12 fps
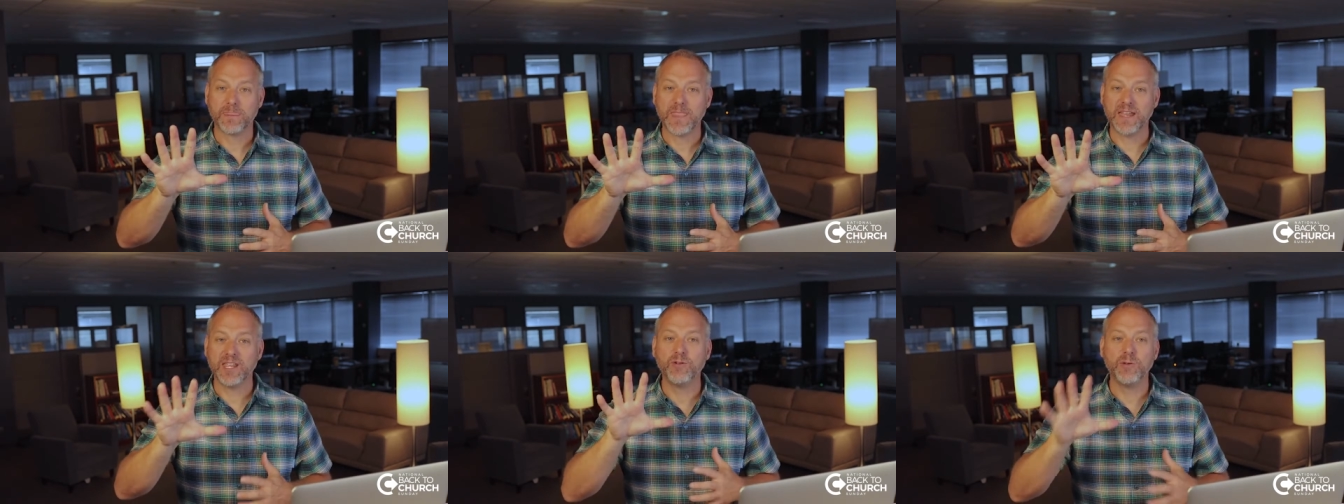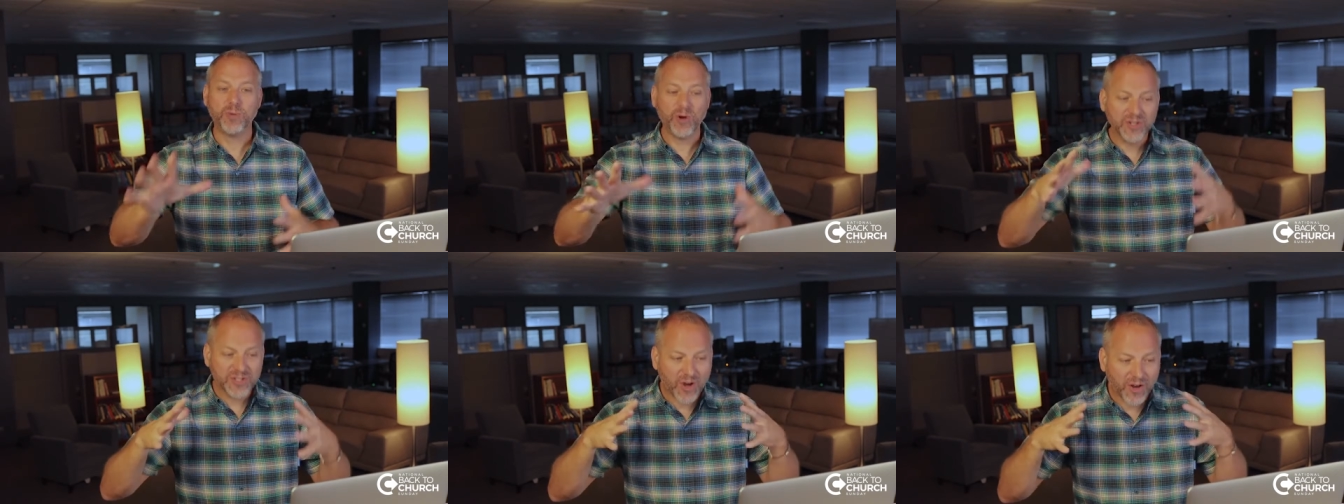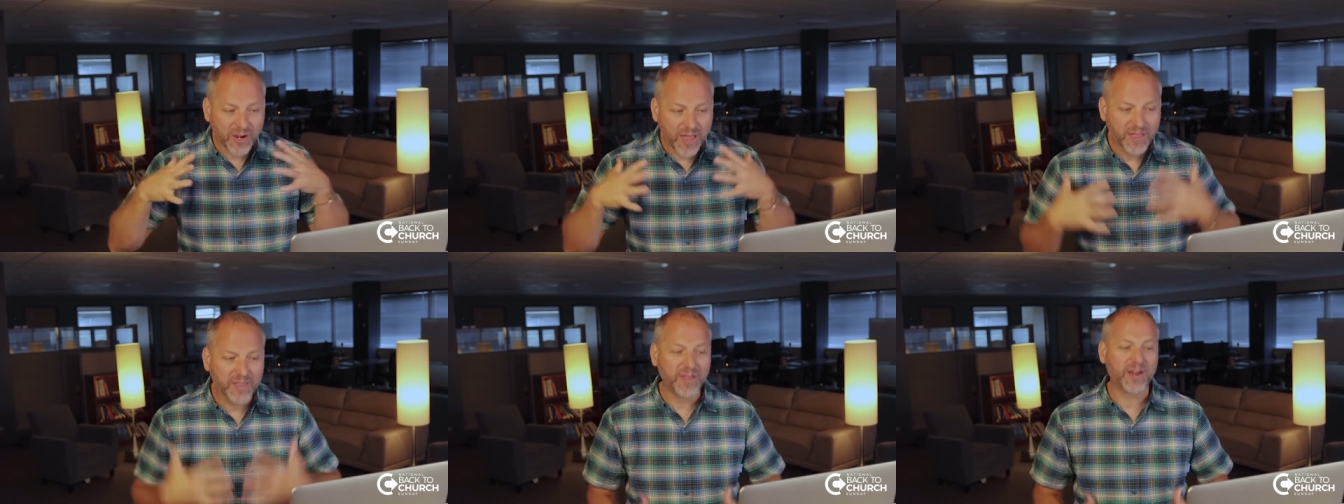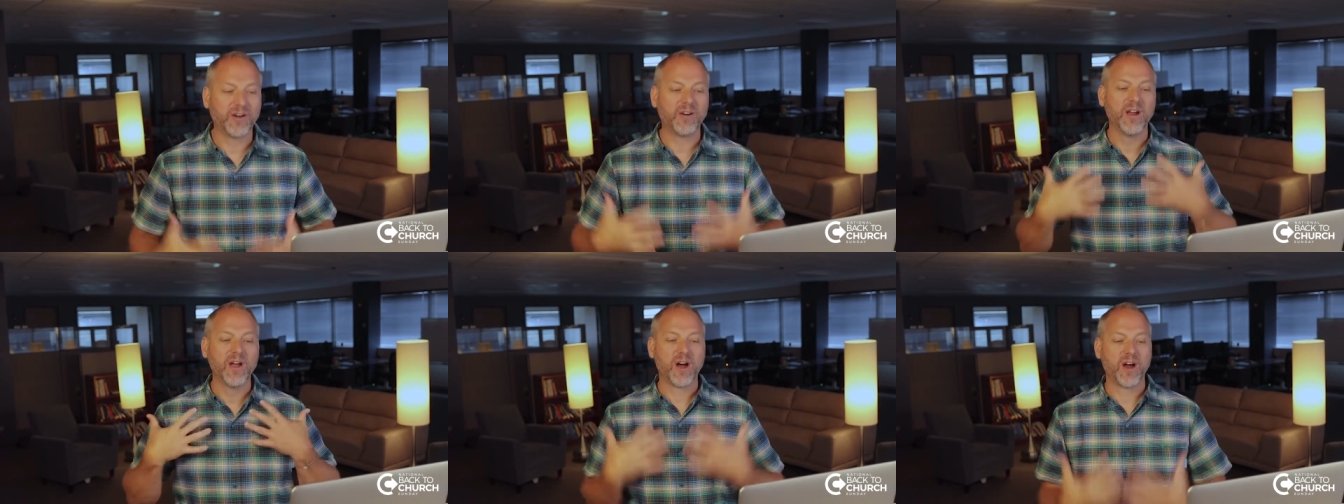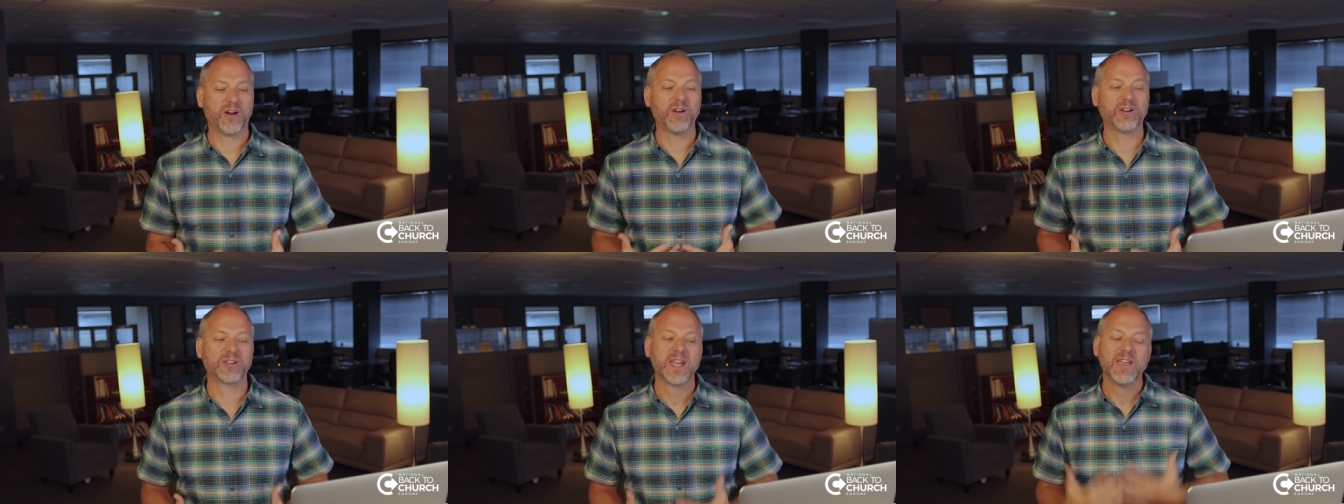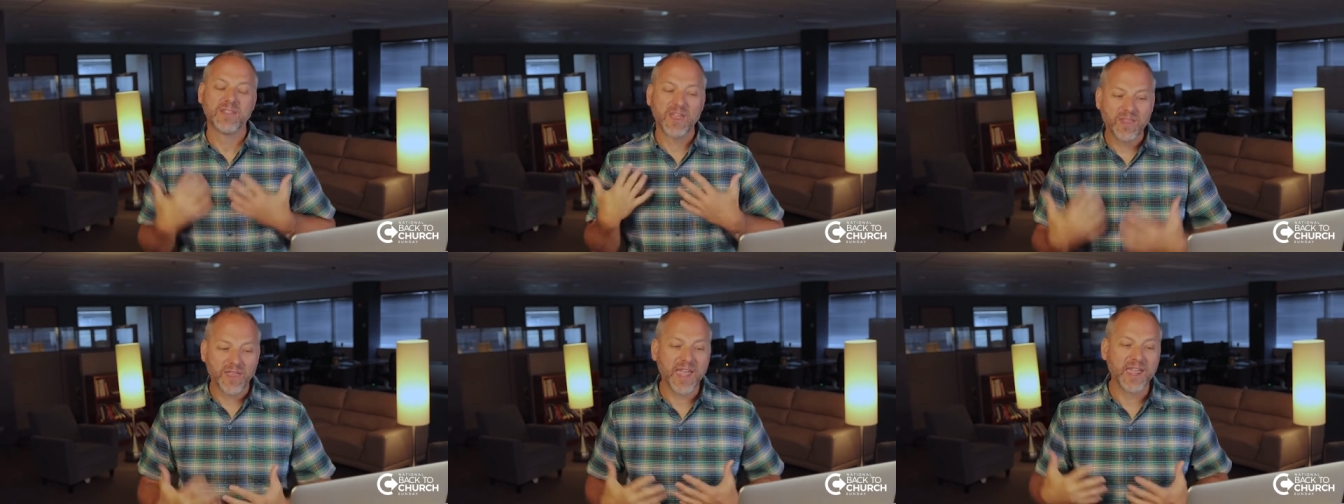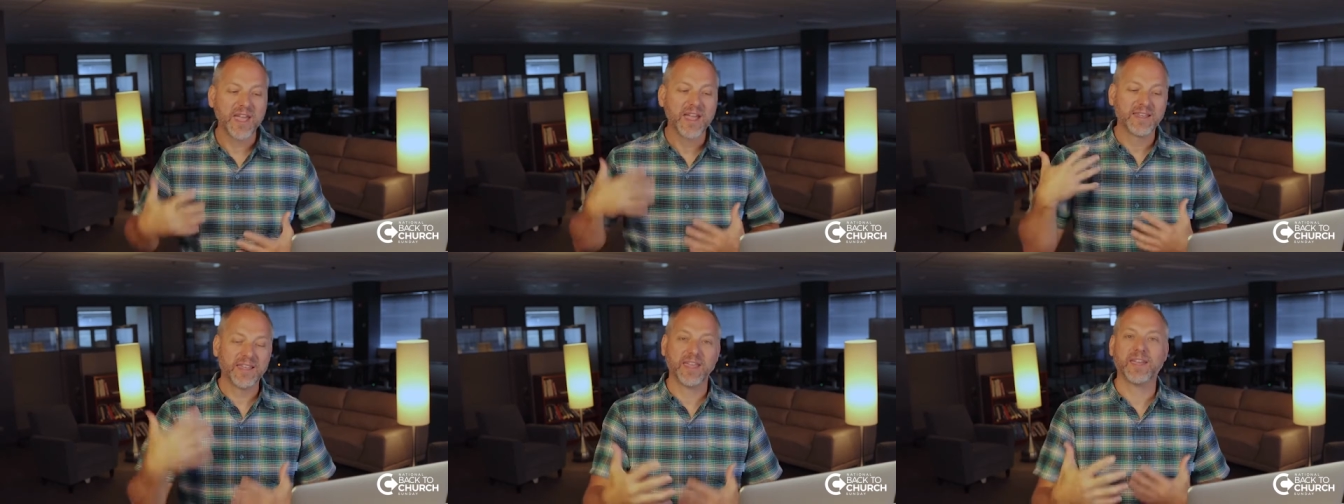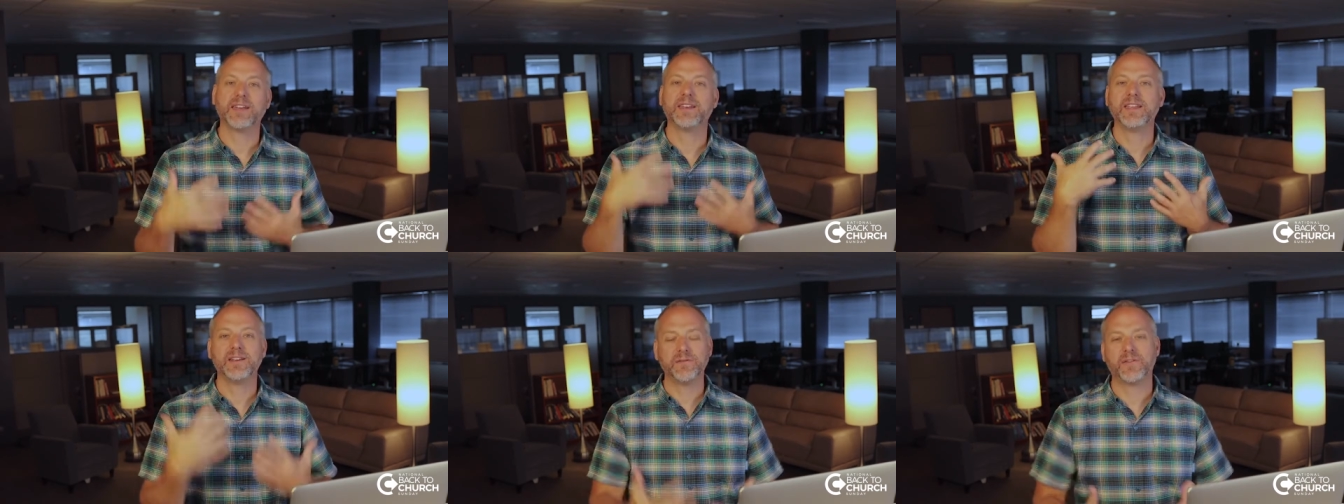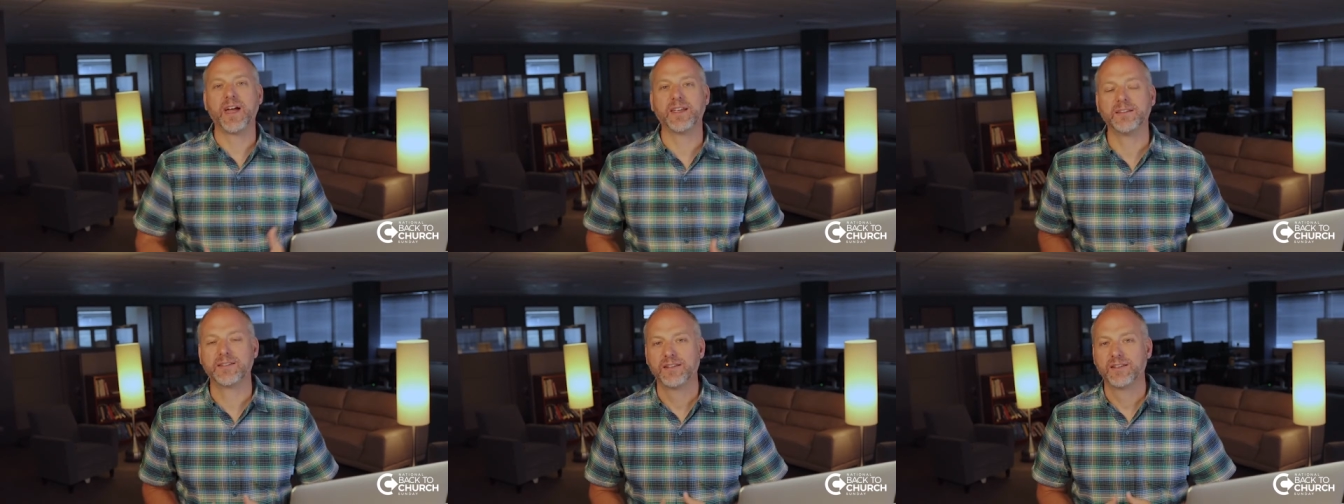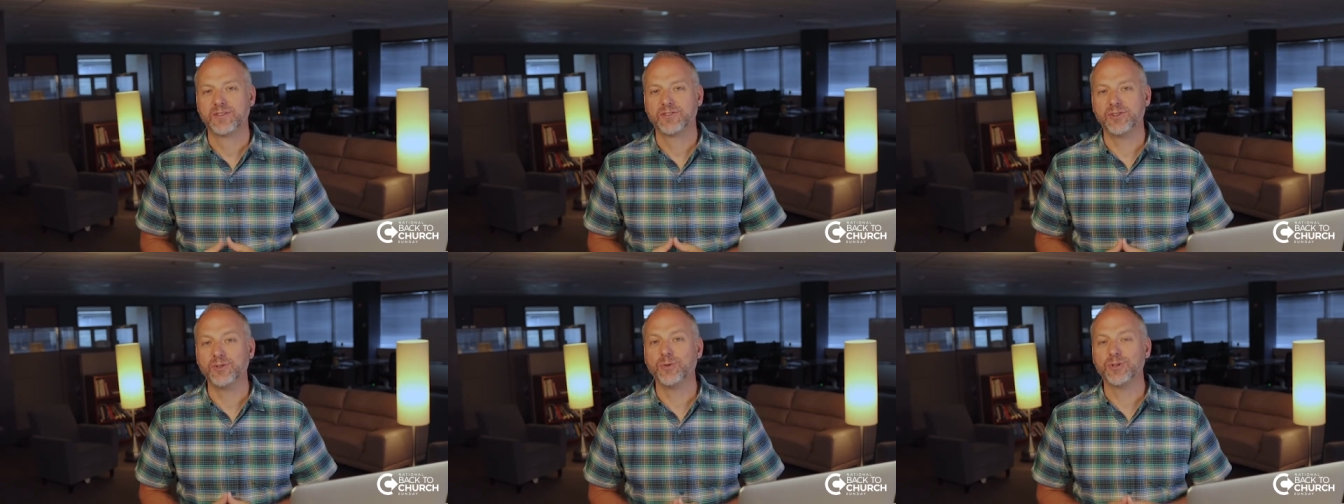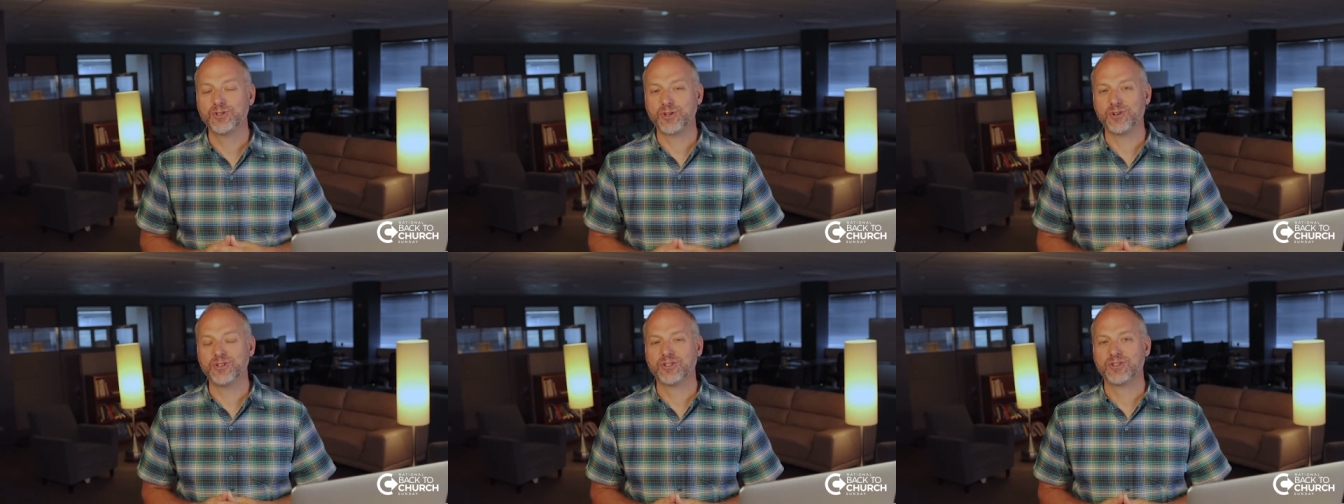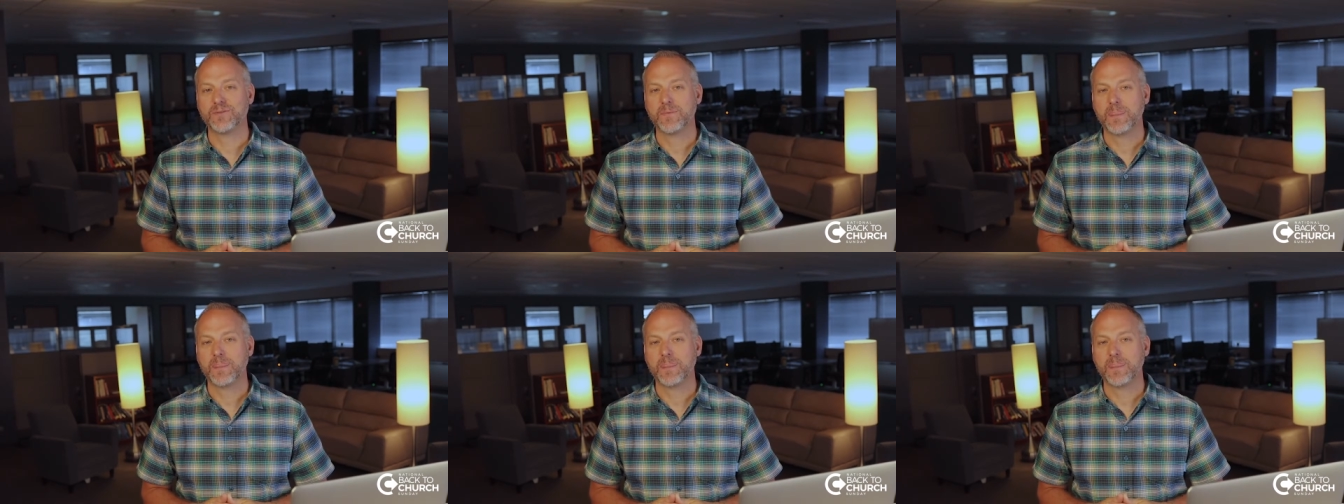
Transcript: that He would put on their heart that they can invite to church.